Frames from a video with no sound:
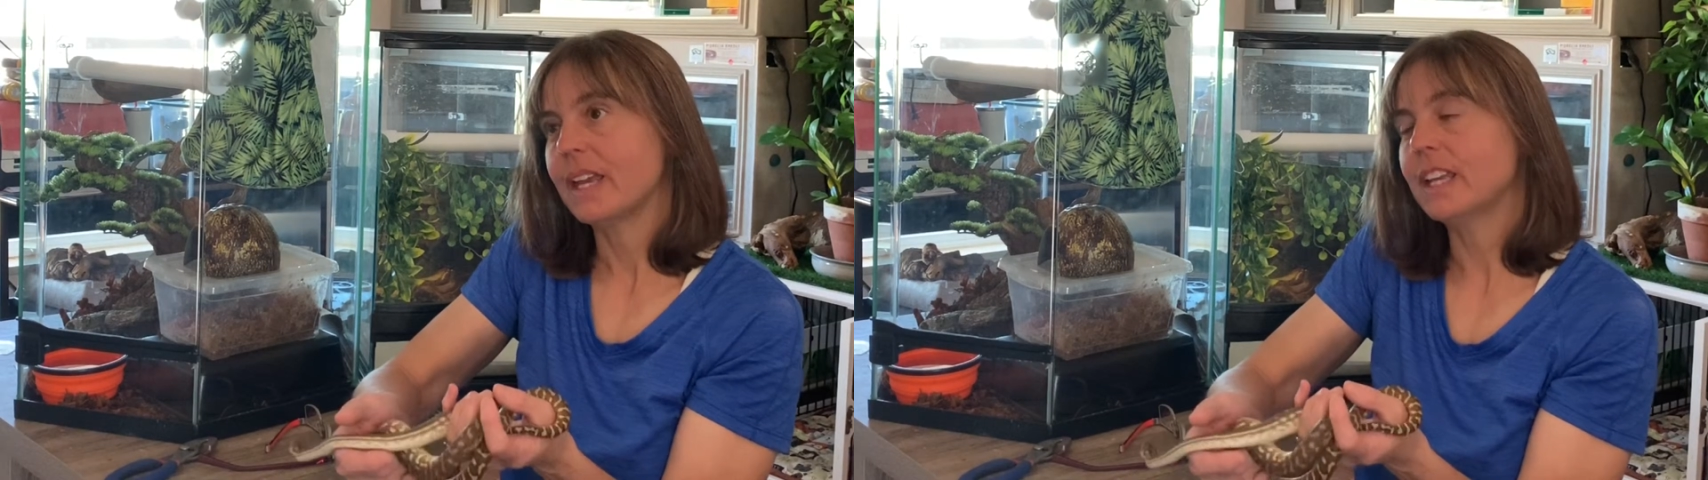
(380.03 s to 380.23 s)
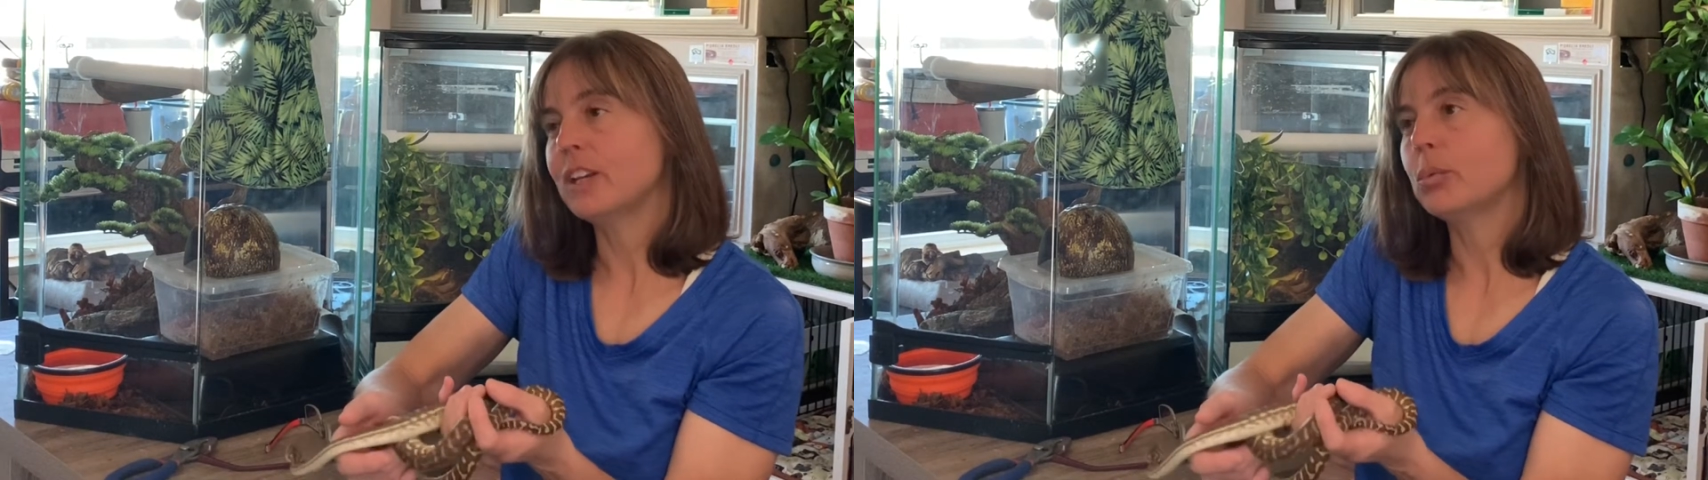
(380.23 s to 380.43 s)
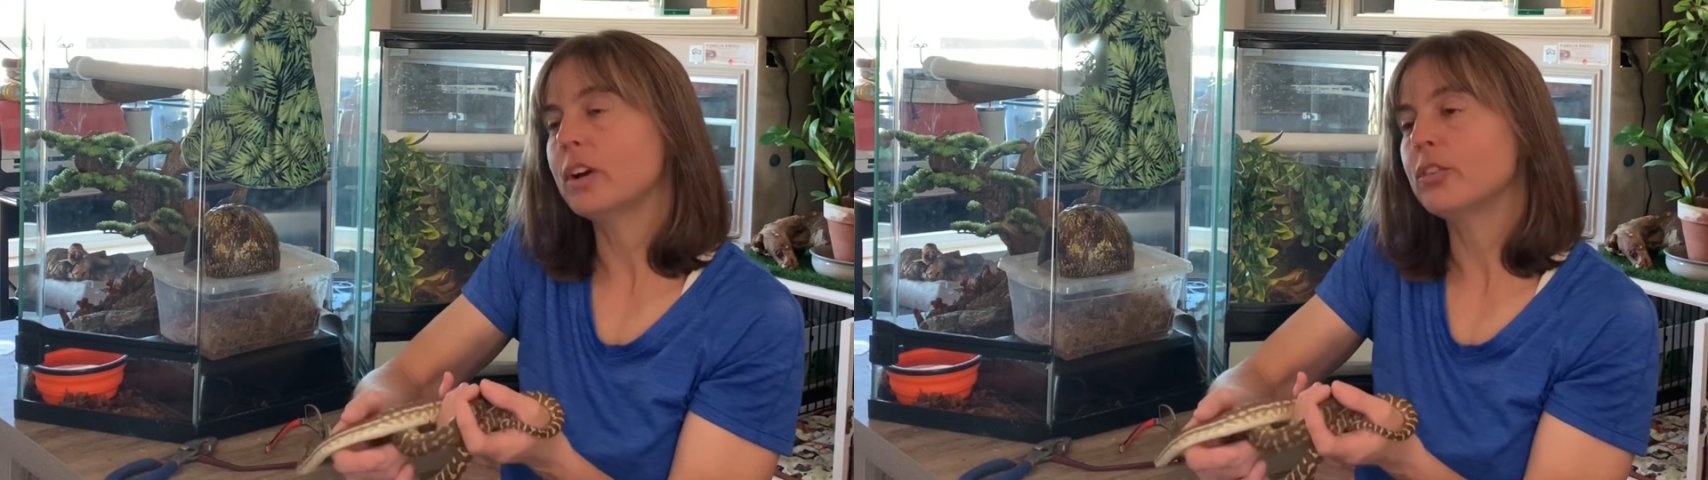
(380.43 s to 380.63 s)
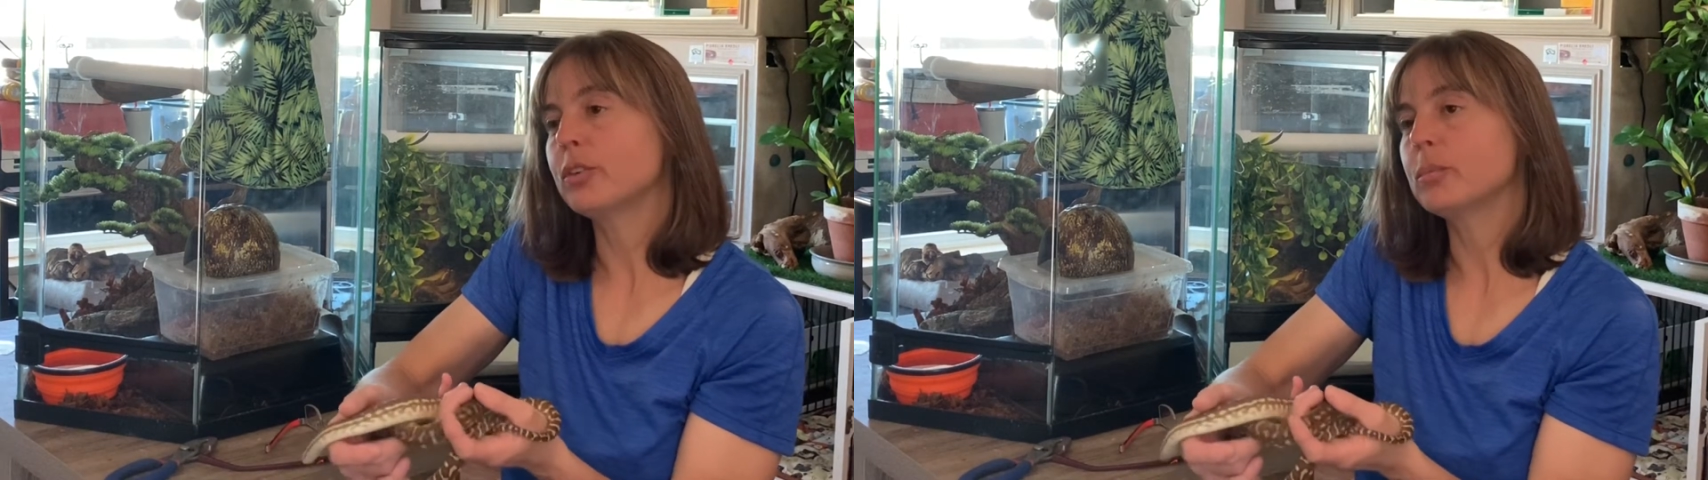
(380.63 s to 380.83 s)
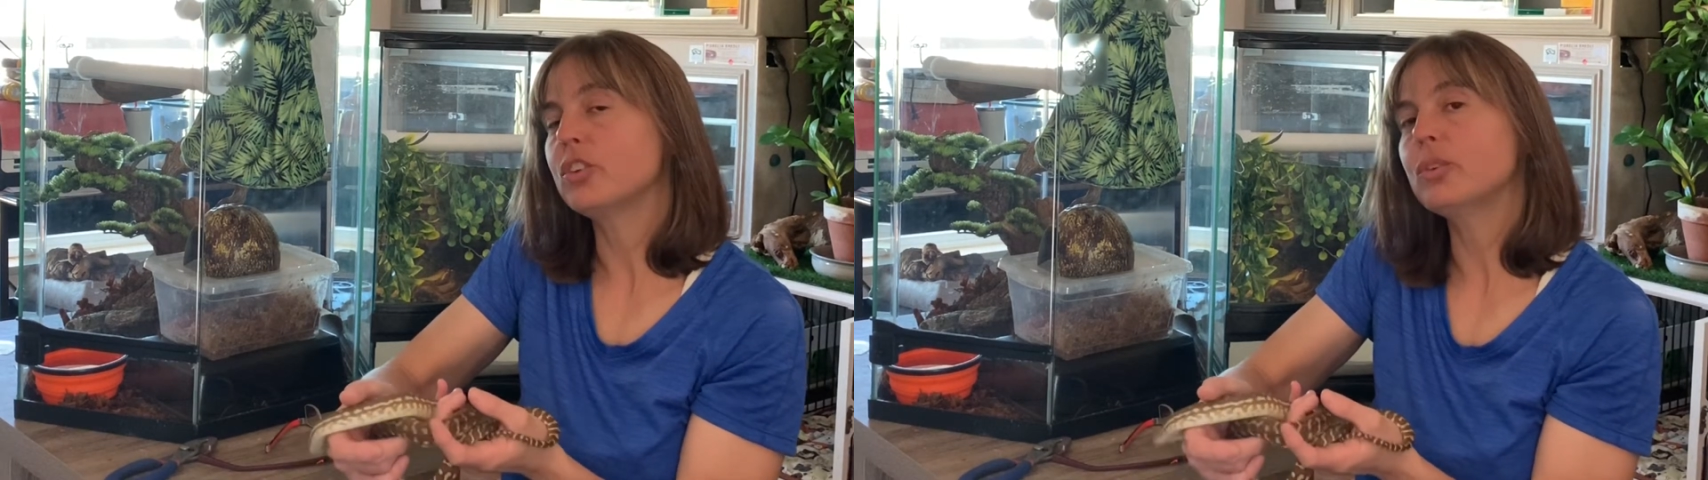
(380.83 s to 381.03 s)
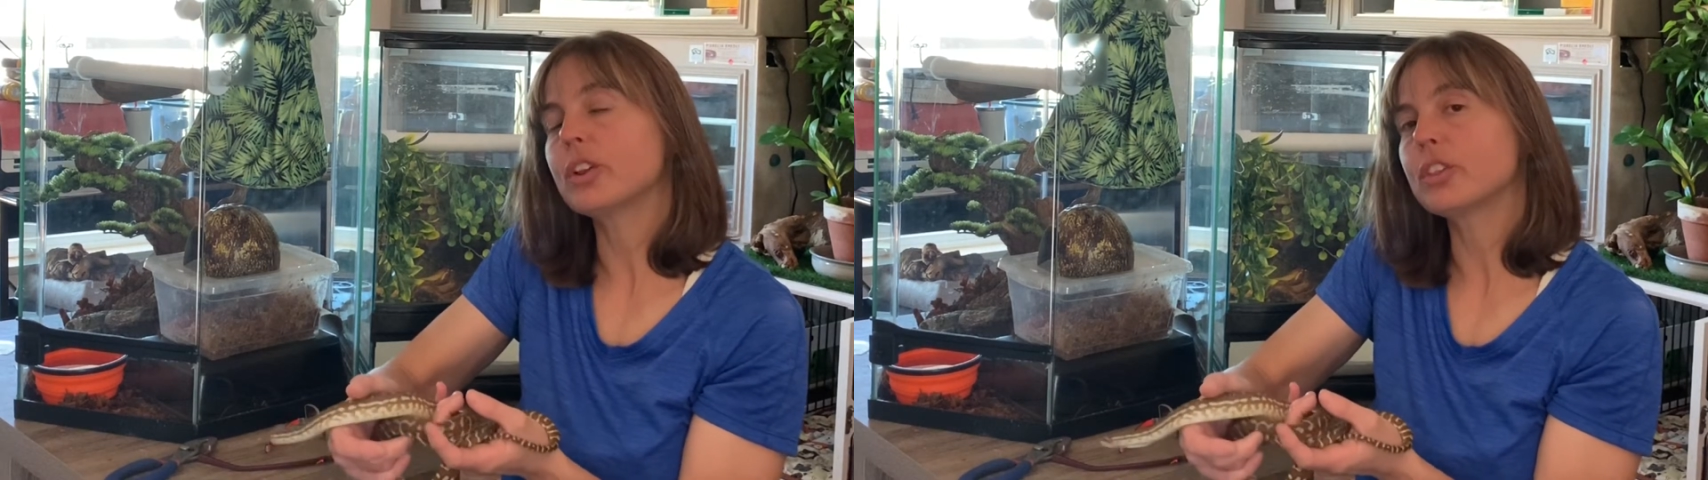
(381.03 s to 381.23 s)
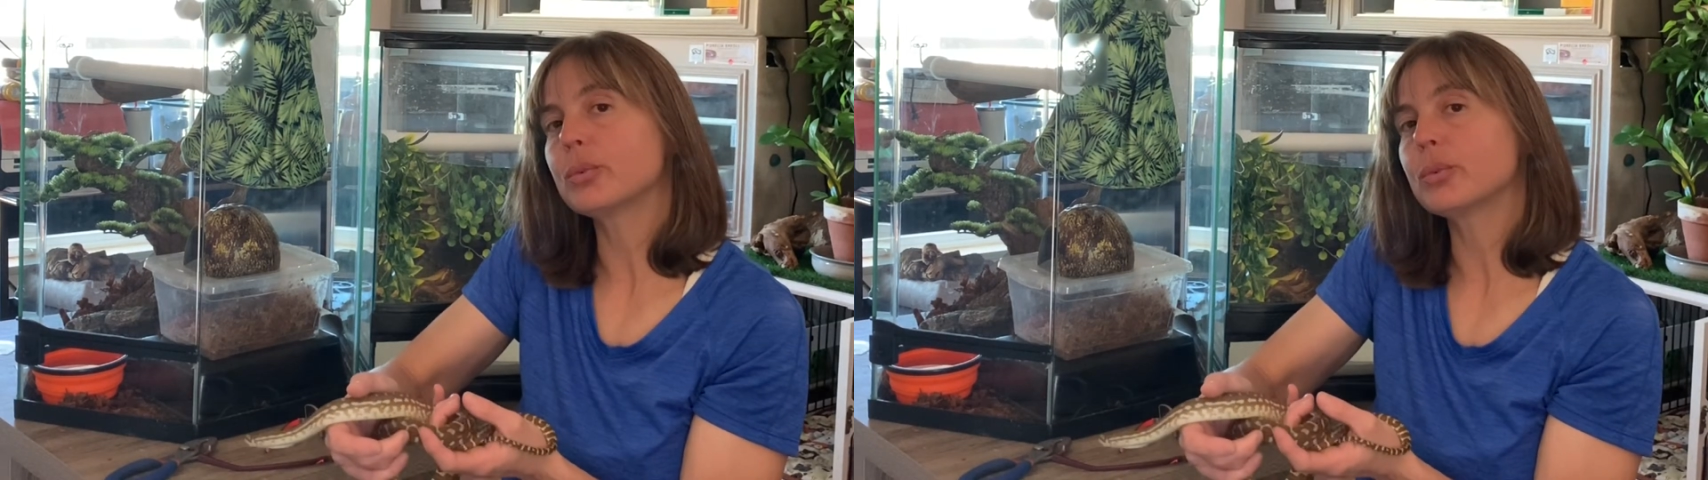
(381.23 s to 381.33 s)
anywhere from 200 to